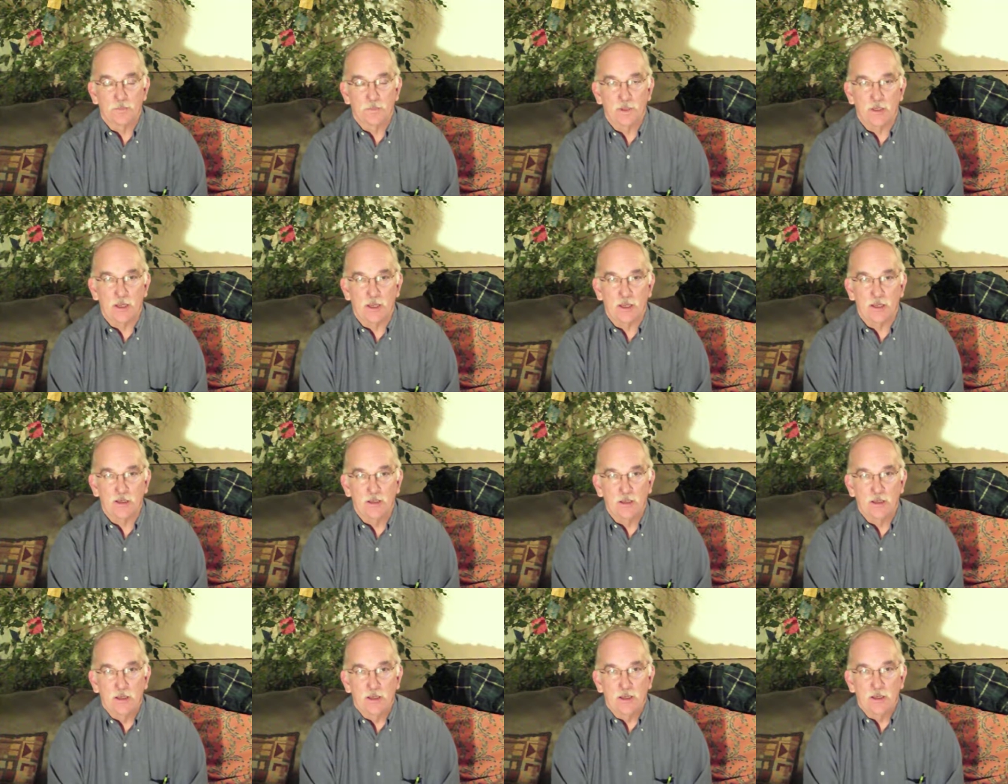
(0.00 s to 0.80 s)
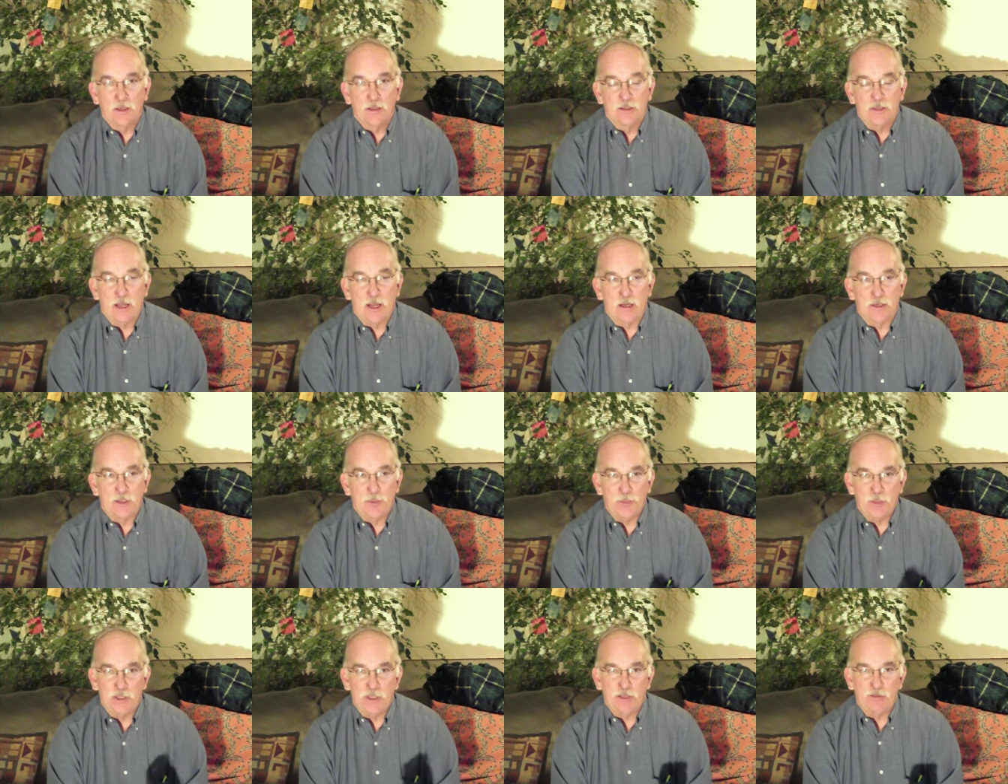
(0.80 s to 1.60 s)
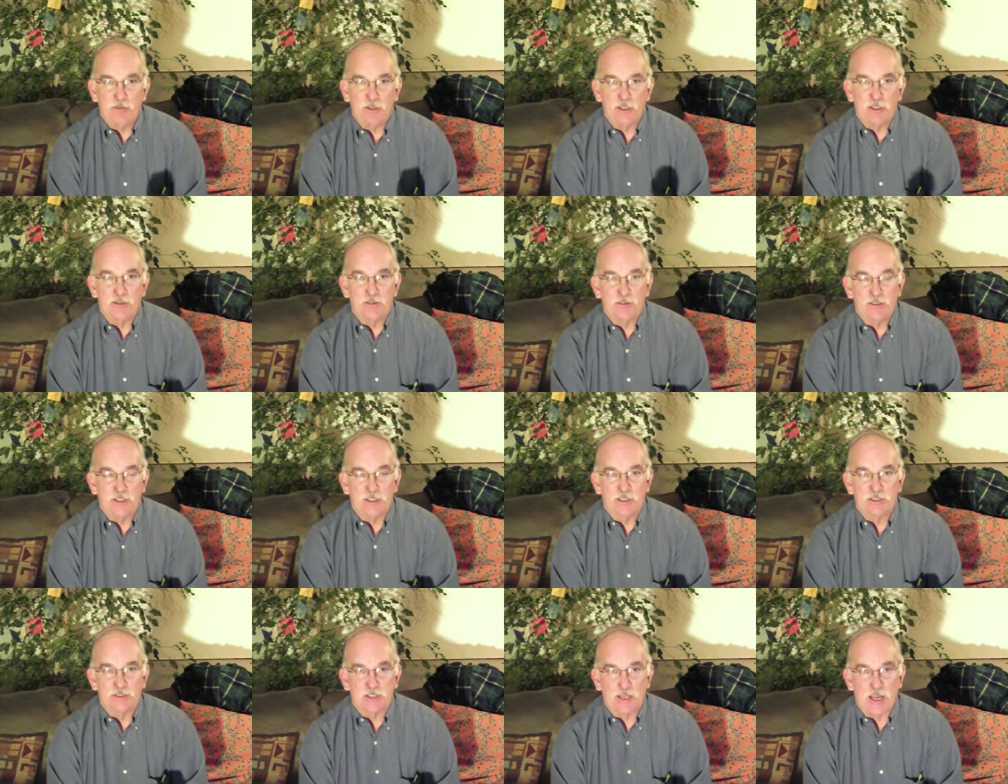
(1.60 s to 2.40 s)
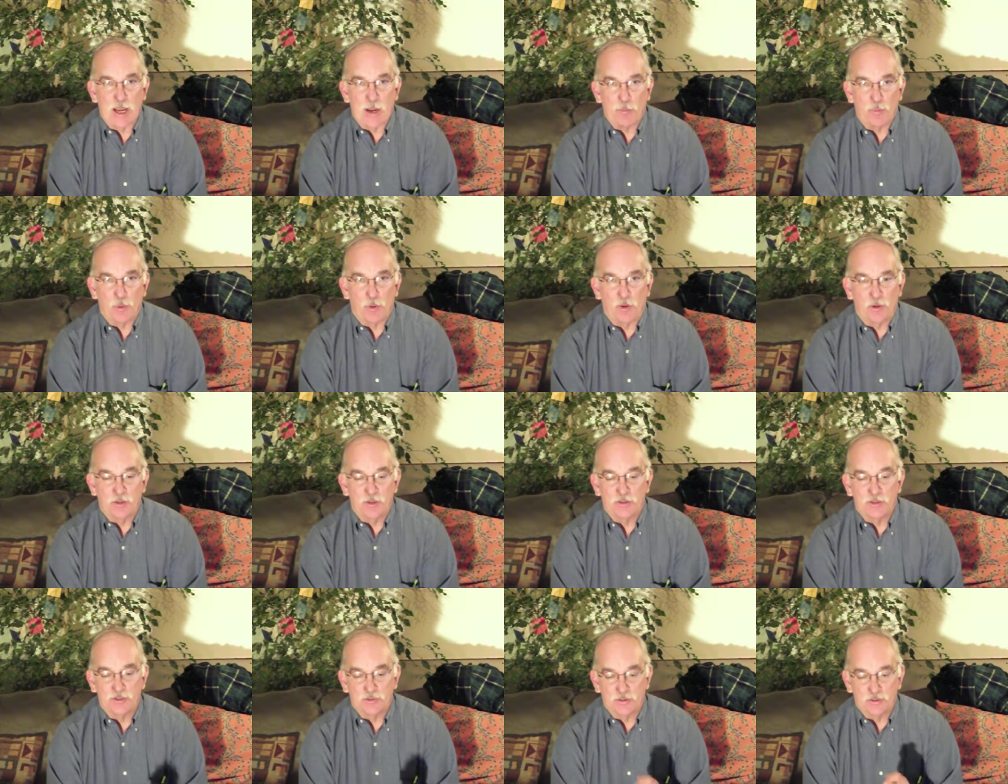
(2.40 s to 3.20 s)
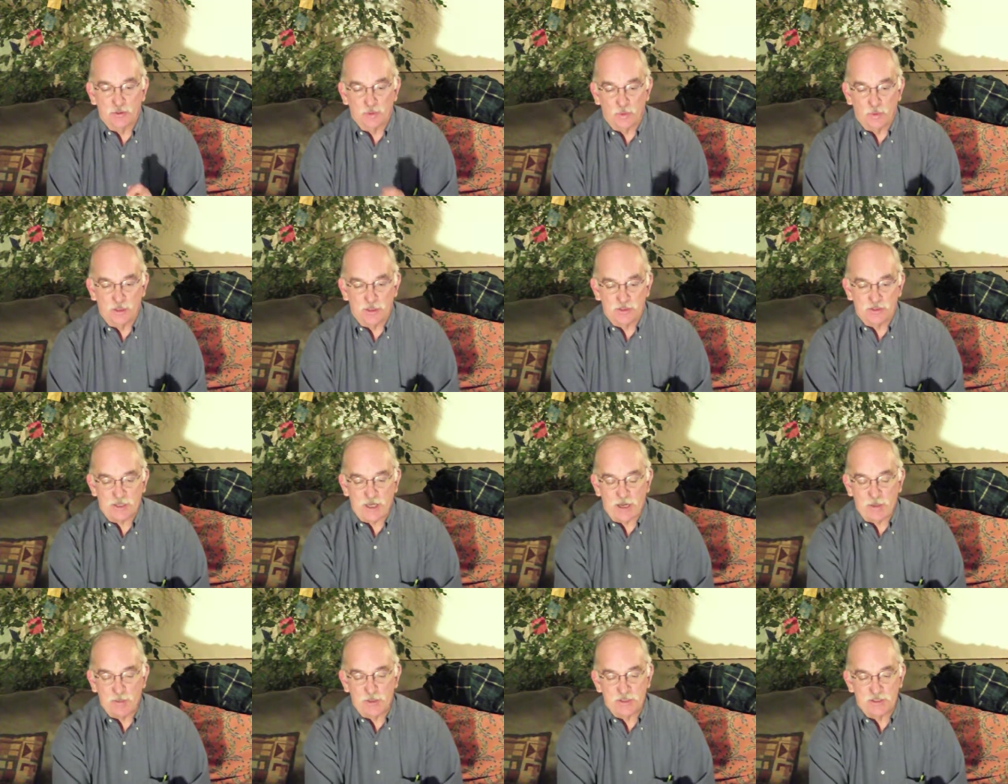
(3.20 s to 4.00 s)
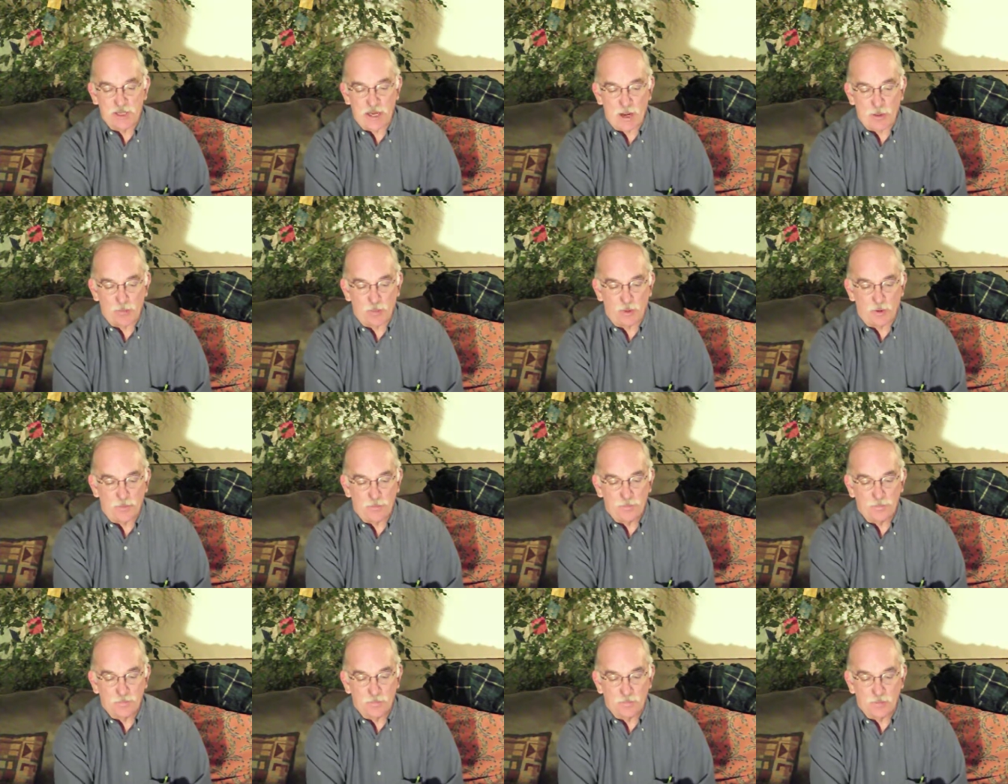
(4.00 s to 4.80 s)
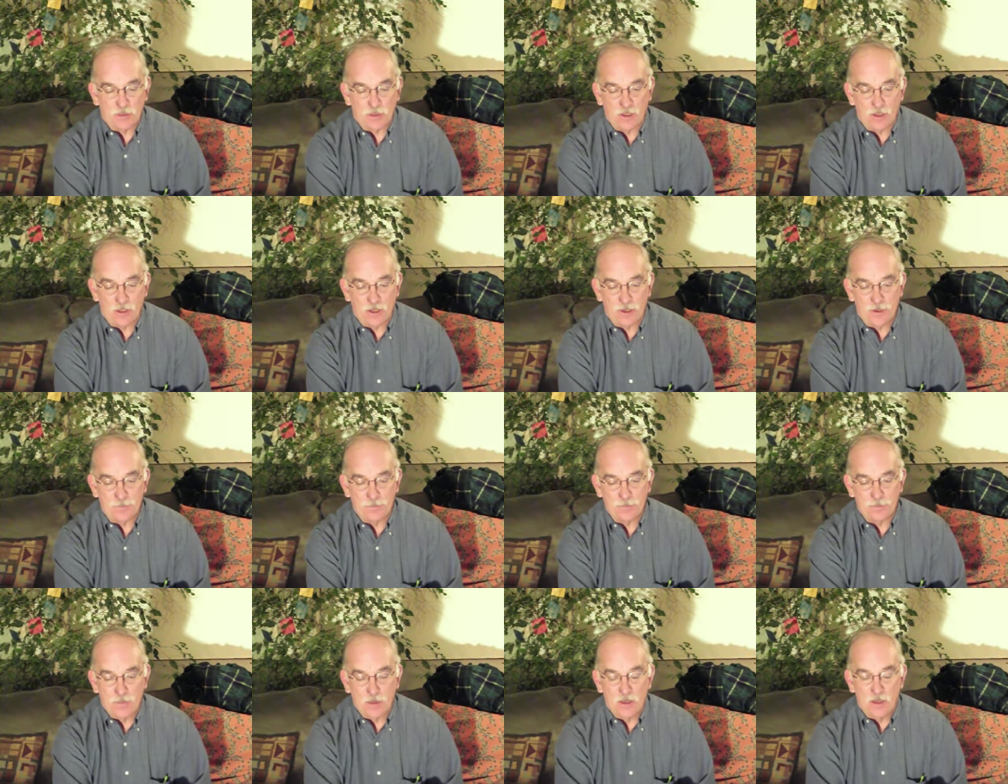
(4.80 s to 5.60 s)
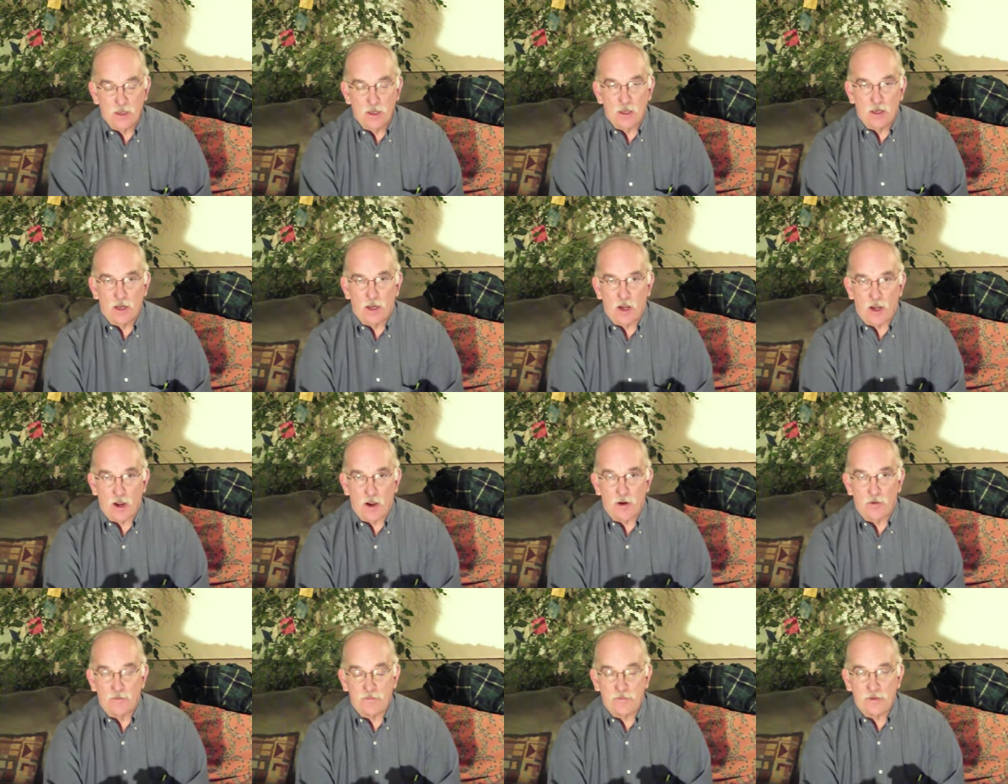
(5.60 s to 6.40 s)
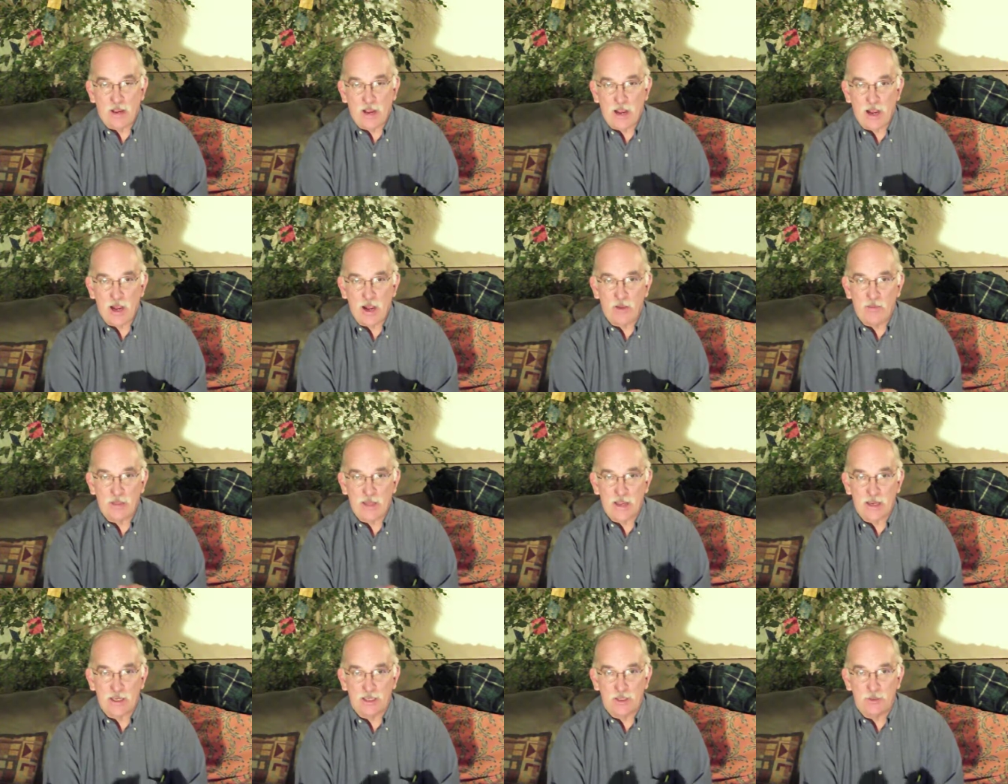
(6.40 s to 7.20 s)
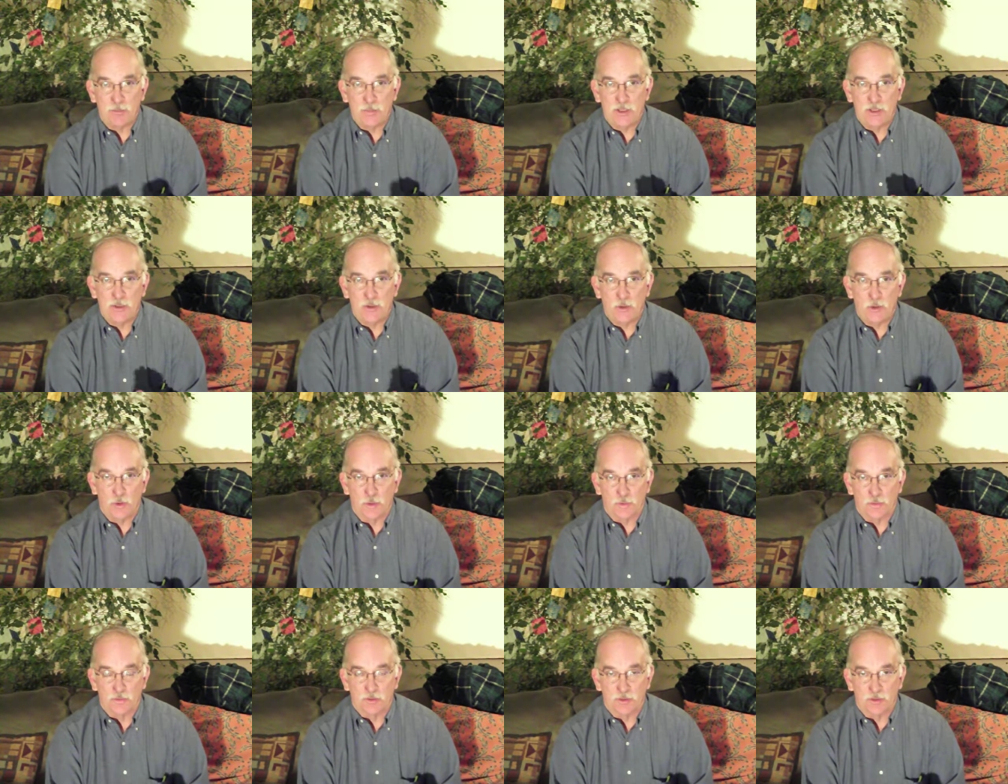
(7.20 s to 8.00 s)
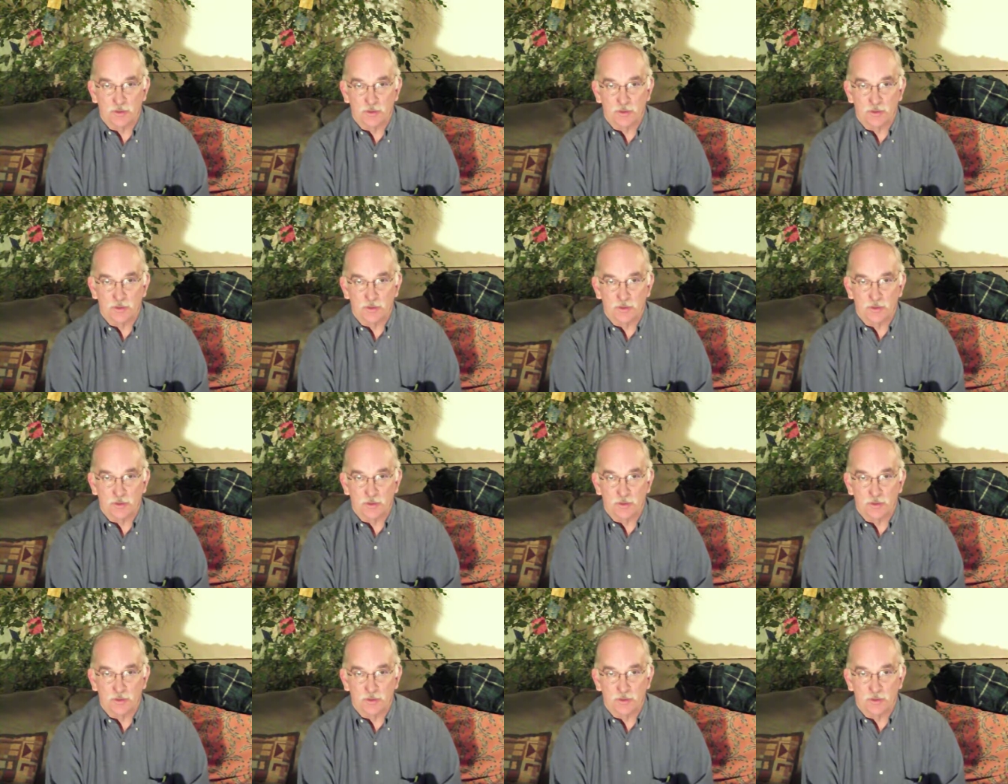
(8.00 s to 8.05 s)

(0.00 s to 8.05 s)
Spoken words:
Okay. Now let me give you an example. This is a real-time example of how that can be used,